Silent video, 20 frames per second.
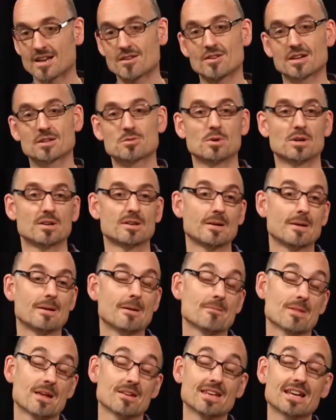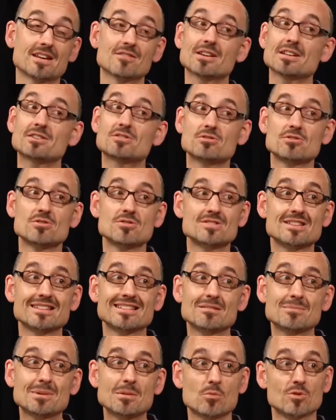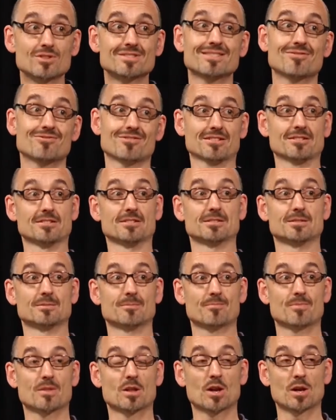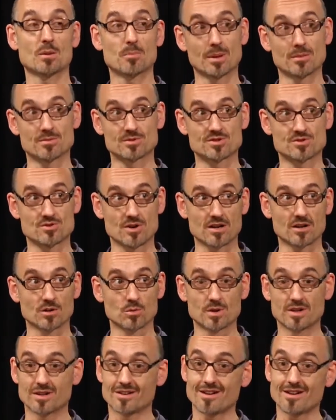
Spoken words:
Act 1. Now the end of Act 2 is a little bit more difficult. A lot of people struggle with it.